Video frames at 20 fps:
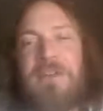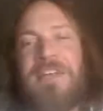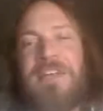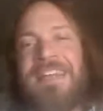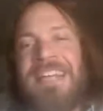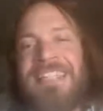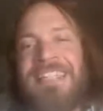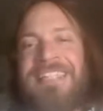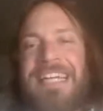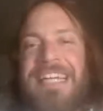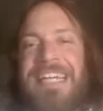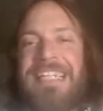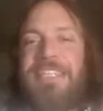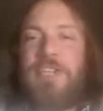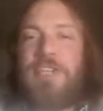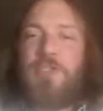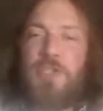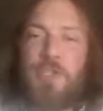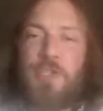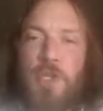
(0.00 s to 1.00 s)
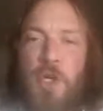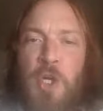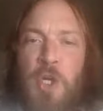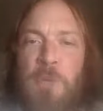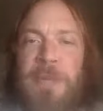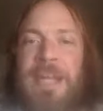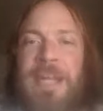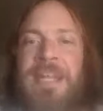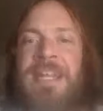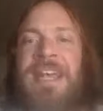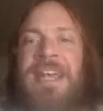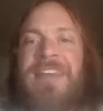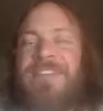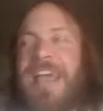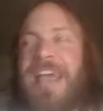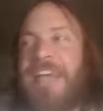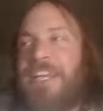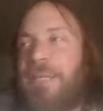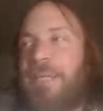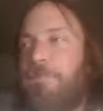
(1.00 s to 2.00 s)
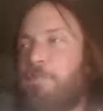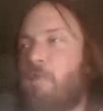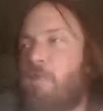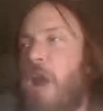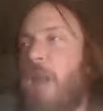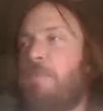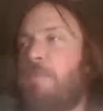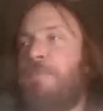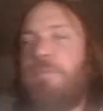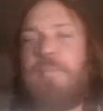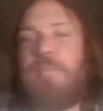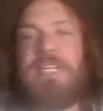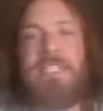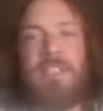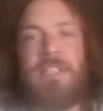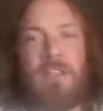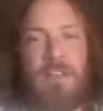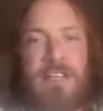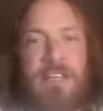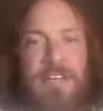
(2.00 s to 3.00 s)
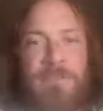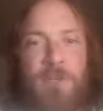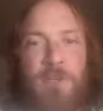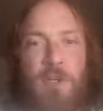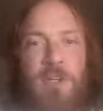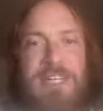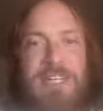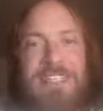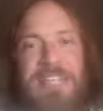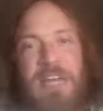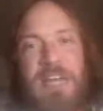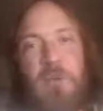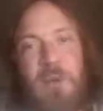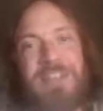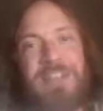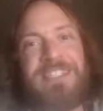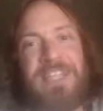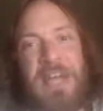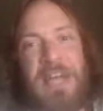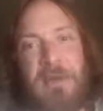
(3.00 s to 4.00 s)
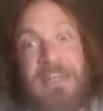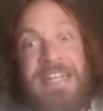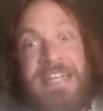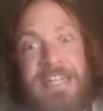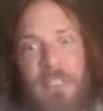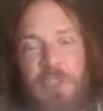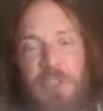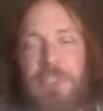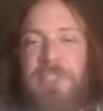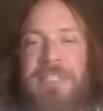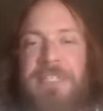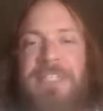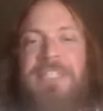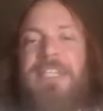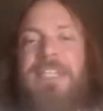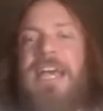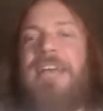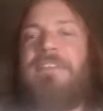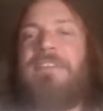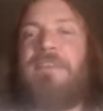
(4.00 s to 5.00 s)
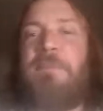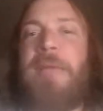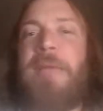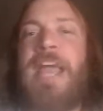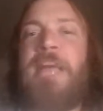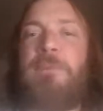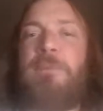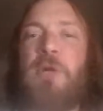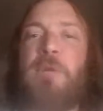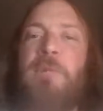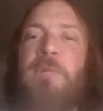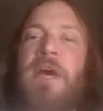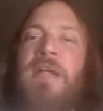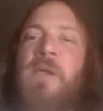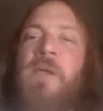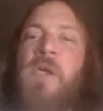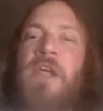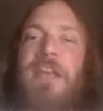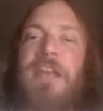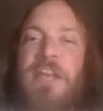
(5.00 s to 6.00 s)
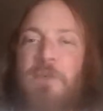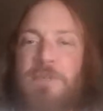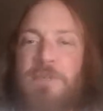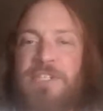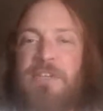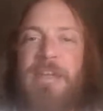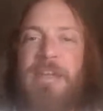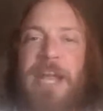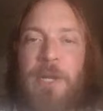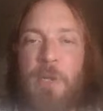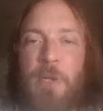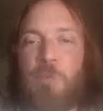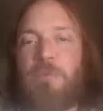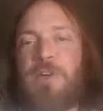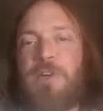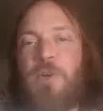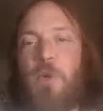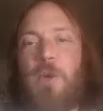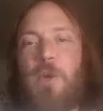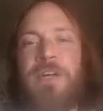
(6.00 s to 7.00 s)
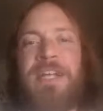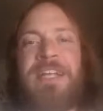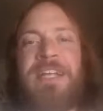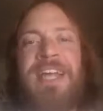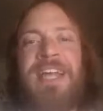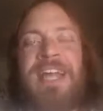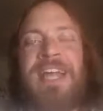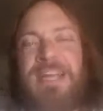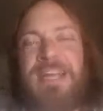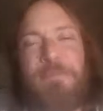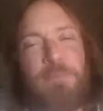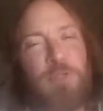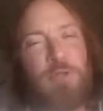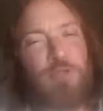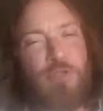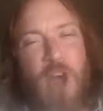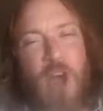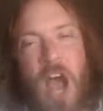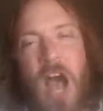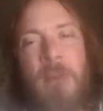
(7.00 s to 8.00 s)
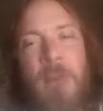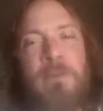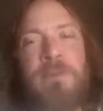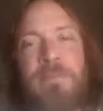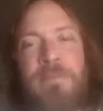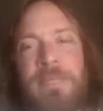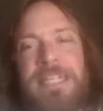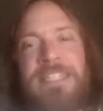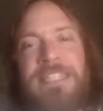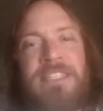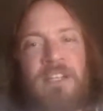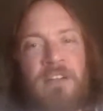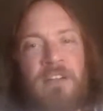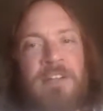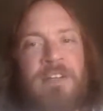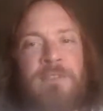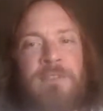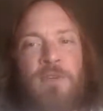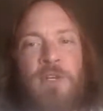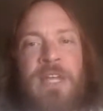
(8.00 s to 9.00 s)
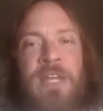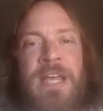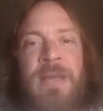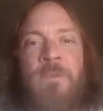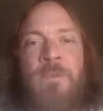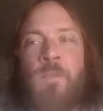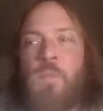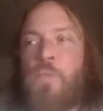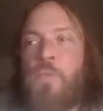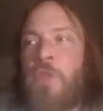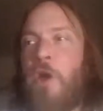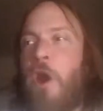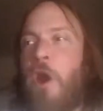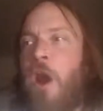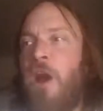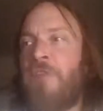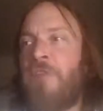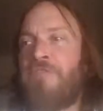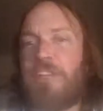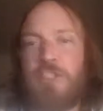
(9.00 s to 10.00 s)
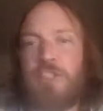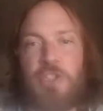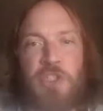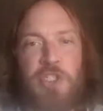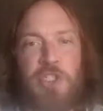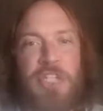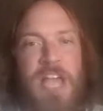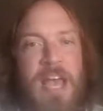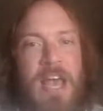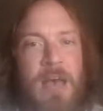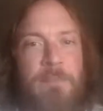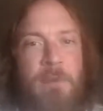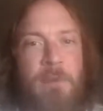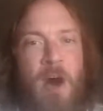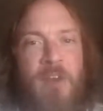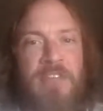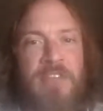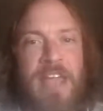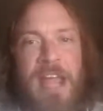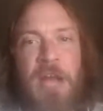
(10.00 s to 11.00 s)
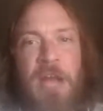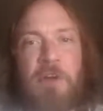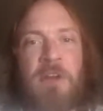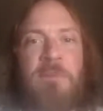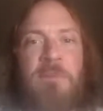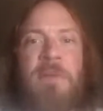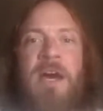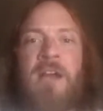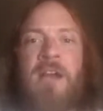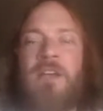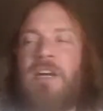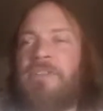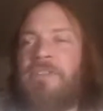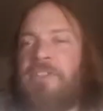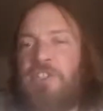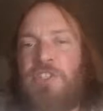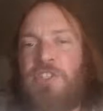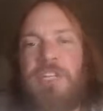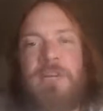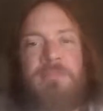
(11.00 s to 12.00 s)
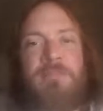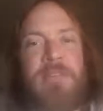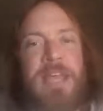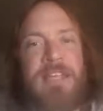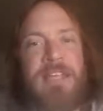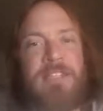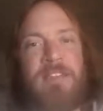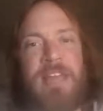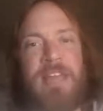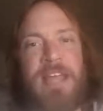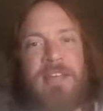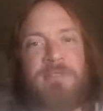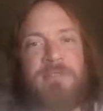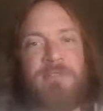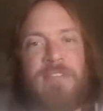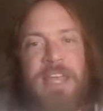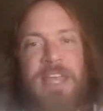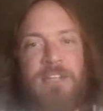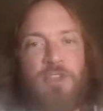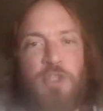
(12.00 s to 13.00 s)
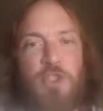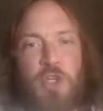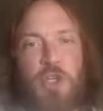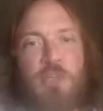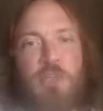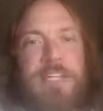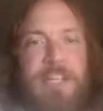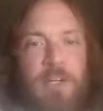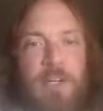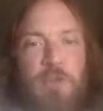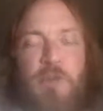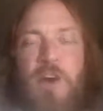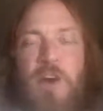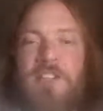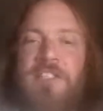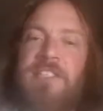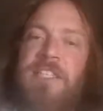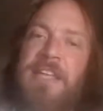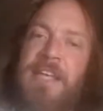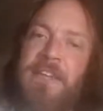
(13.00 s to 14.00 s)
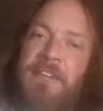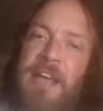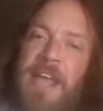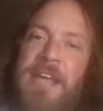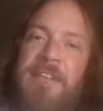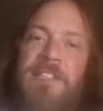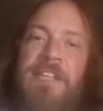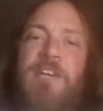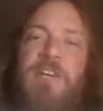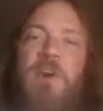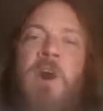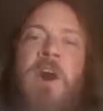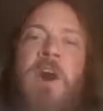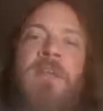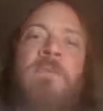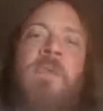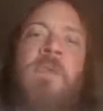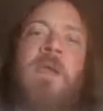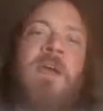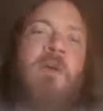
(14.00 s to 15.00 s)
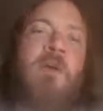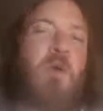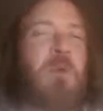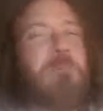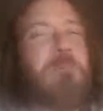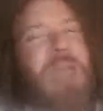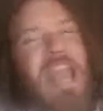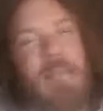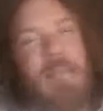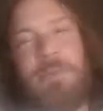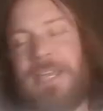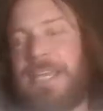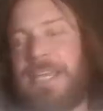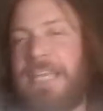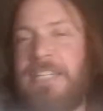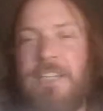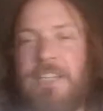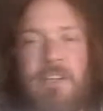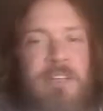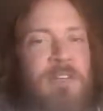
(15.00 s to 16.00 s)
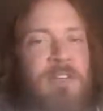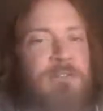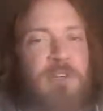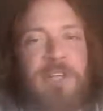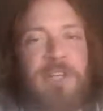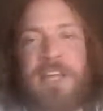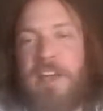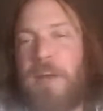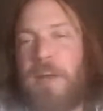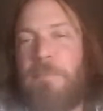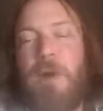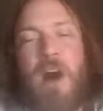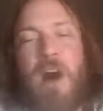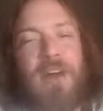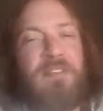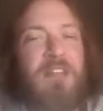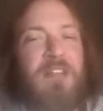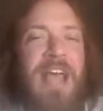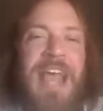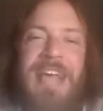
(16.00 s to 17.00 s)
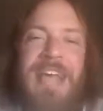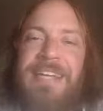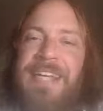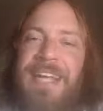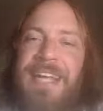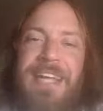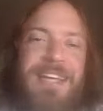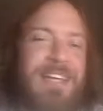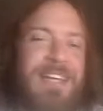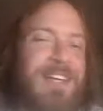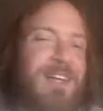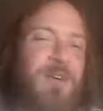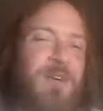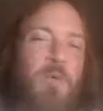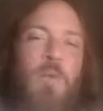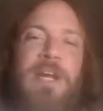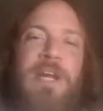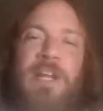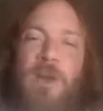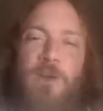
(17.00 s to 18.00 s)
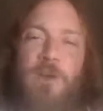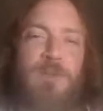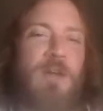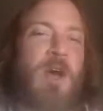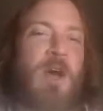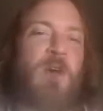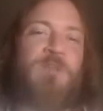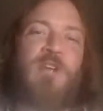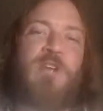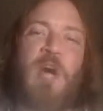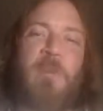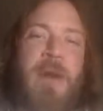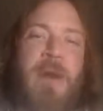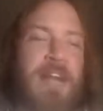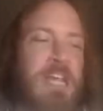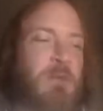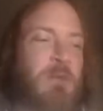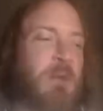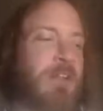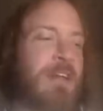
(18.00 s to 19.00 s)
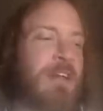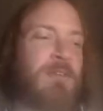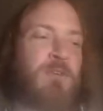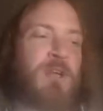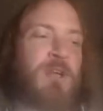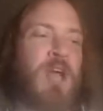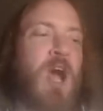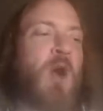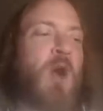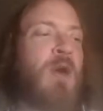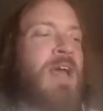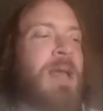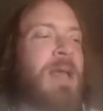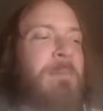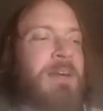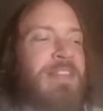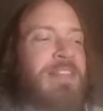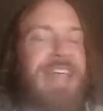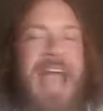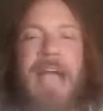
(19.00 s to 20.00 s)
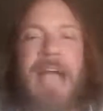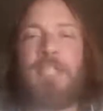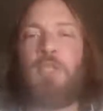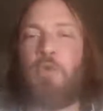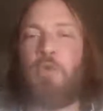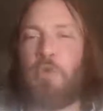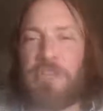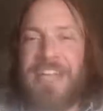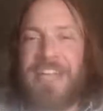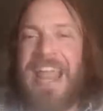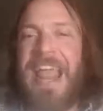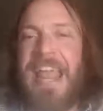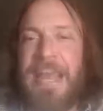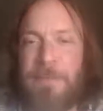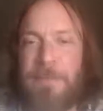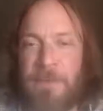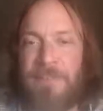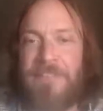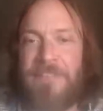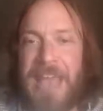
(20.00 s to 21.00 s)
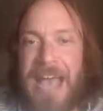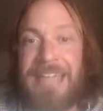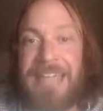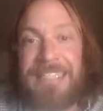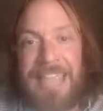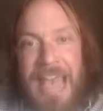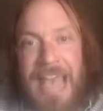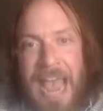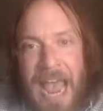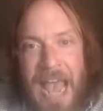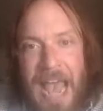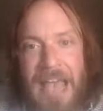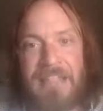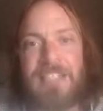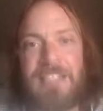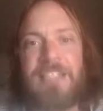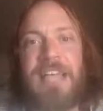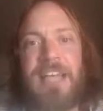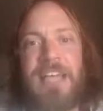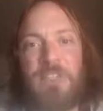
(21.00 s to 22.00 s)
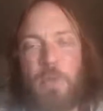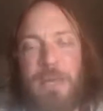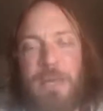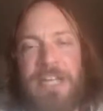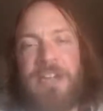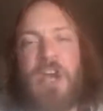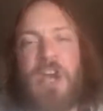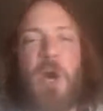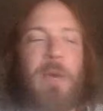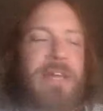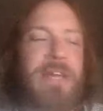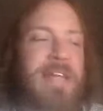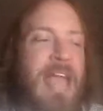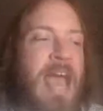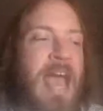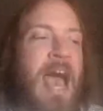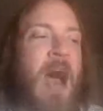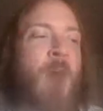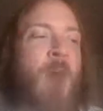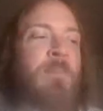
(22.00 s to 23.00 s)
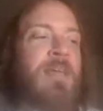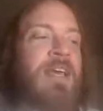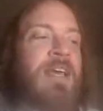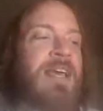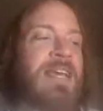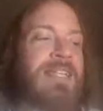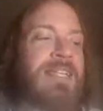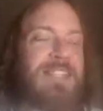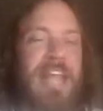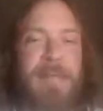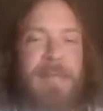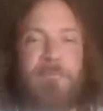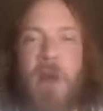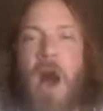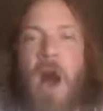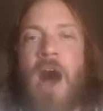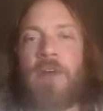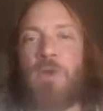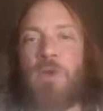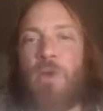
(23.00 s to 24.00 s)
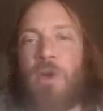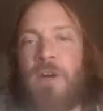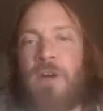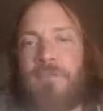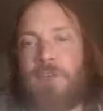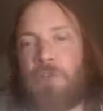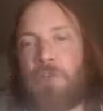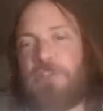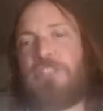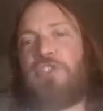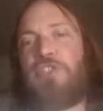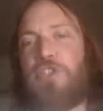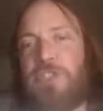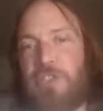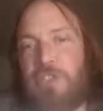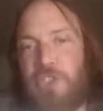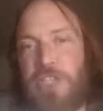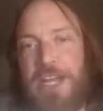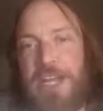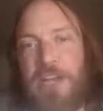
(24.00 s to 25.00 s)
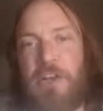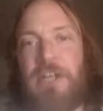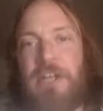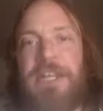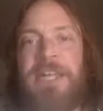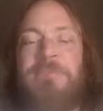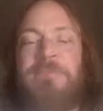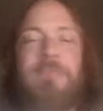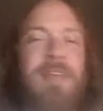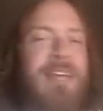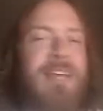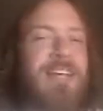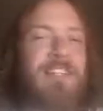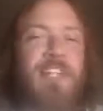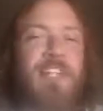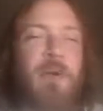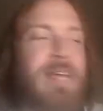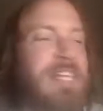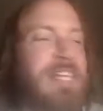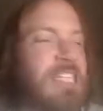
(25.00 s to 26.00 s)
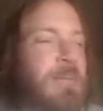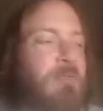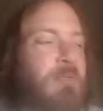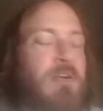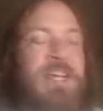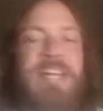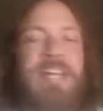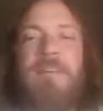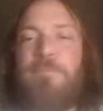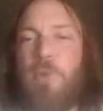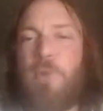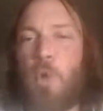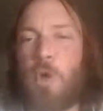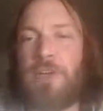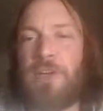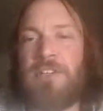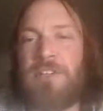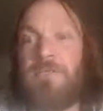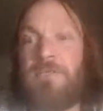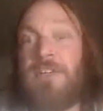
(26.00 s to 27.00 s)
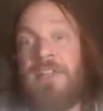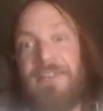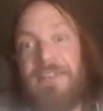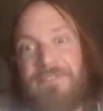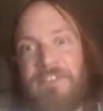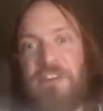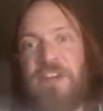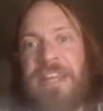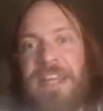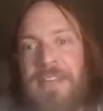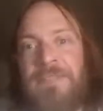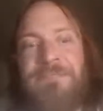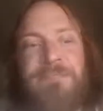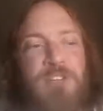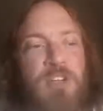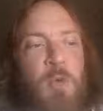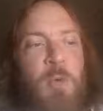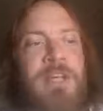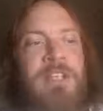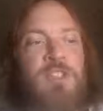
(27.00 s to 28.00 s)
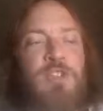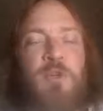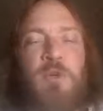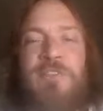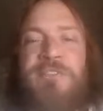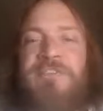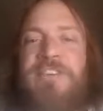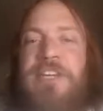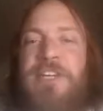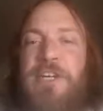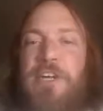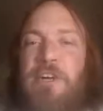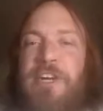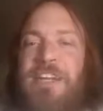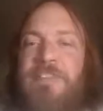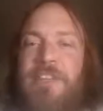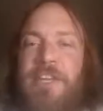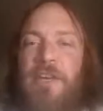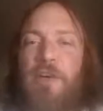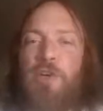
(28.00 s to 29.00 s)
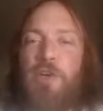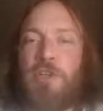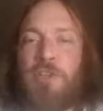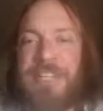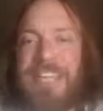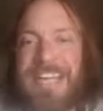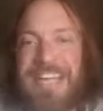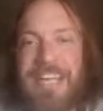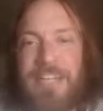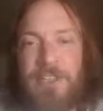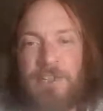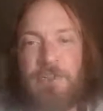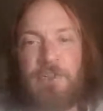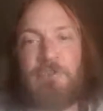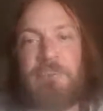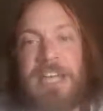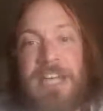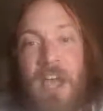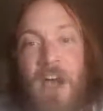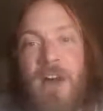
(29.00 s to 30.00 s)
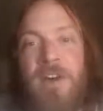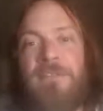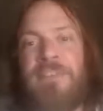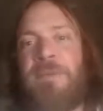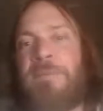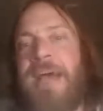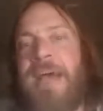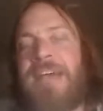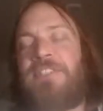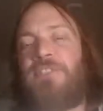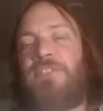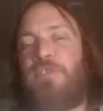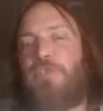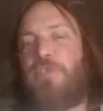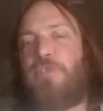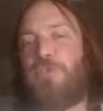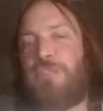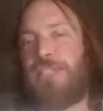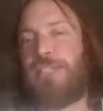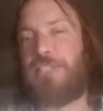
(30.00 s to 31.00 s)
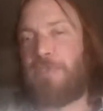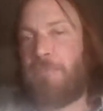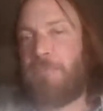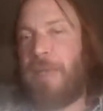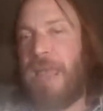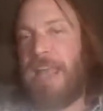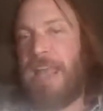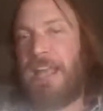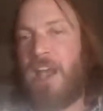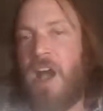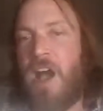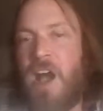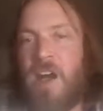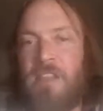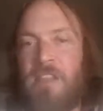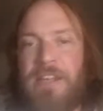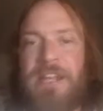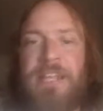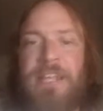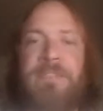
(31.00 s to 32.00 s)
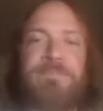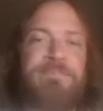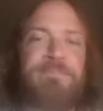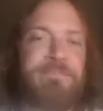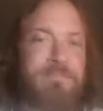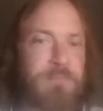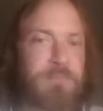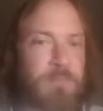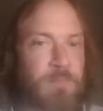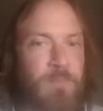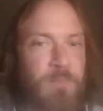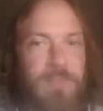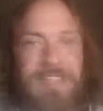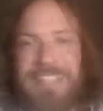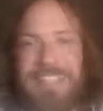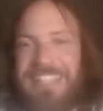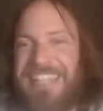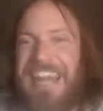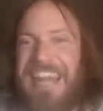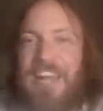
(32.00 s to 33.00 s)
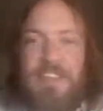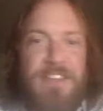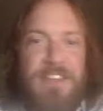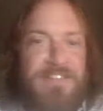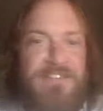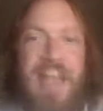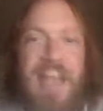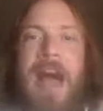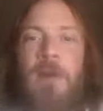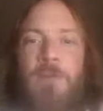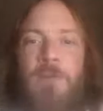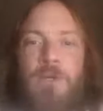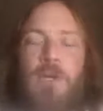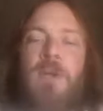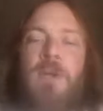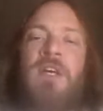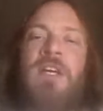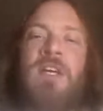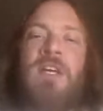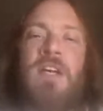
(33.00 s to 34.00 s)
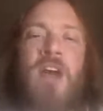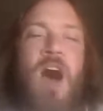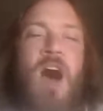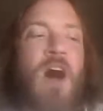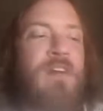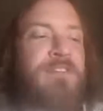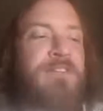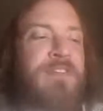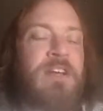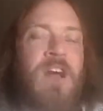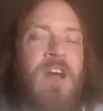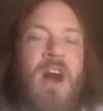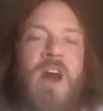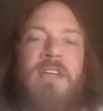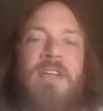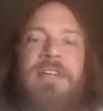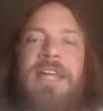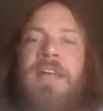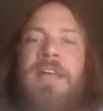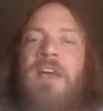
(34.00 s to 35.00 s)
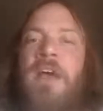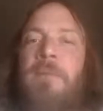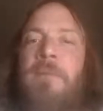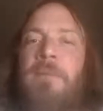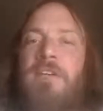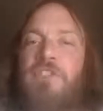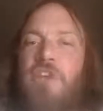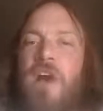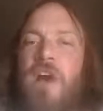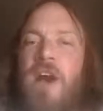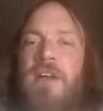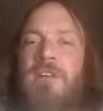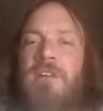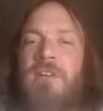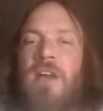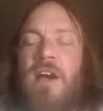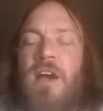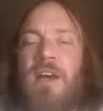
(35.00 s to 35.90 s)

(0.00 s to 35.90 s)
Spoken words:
It's a sermon that he probably delivered. It wasn't initially set to paper, but it was later recorded. He probably delivered it on the ship, on the Arabella, the ship they journeyed across the Atlantic on, or maybe he delivered it upon landing. We don't know. Nobody will ever know. But the actual name of that text, as we know it now, is A Model of Christian Charity. So he's a pretty important, very influential figure in the early history of the Massachusetts Bay Colony. He's kind of the founder of the colony. But John